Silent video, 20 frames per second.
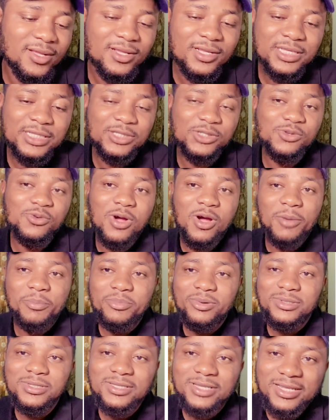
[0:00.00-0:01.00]
So our
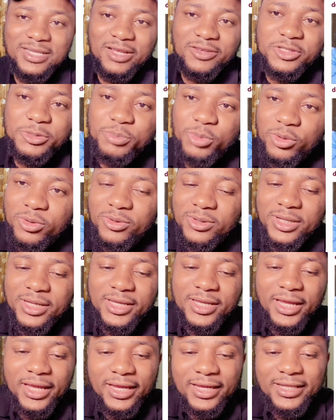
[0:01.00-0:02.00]
president has spoken
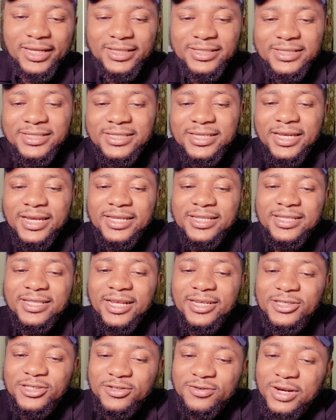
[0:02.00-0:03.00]
again, and he said,
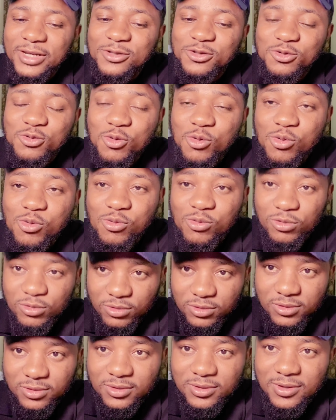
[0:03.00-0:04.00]
Nigerians know
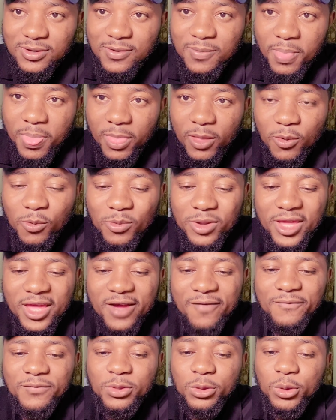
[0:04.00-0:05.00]
we
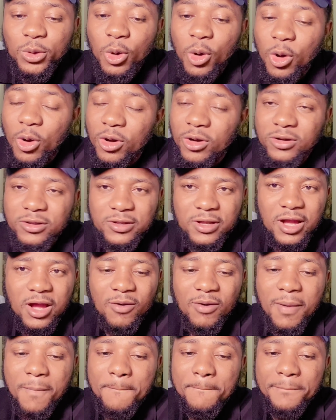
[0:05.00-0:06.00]
have done
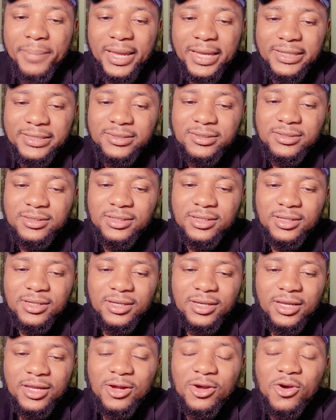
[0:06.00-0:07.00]
our best
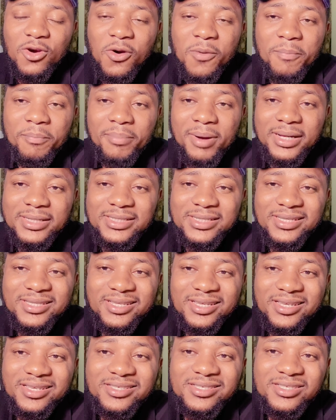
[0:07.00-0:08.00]
in
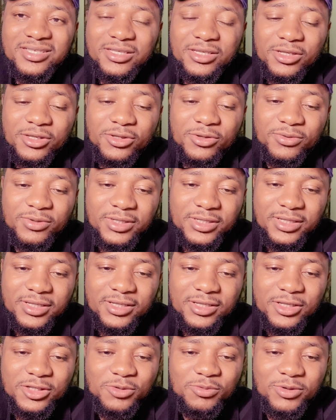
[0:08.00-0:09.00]
combating insecurity.
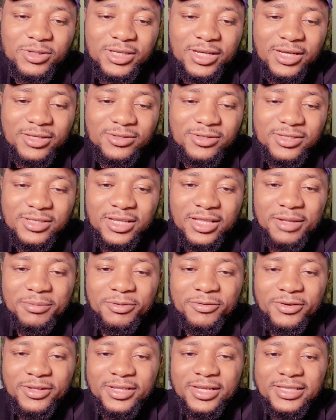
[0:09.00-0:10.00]
This is what he has to say. Let
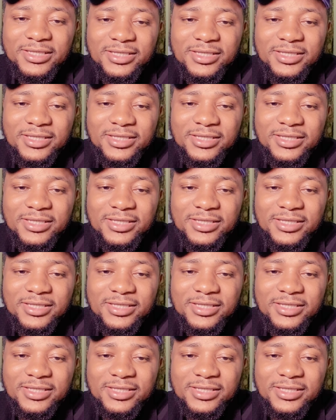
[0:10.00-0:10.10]
me read it.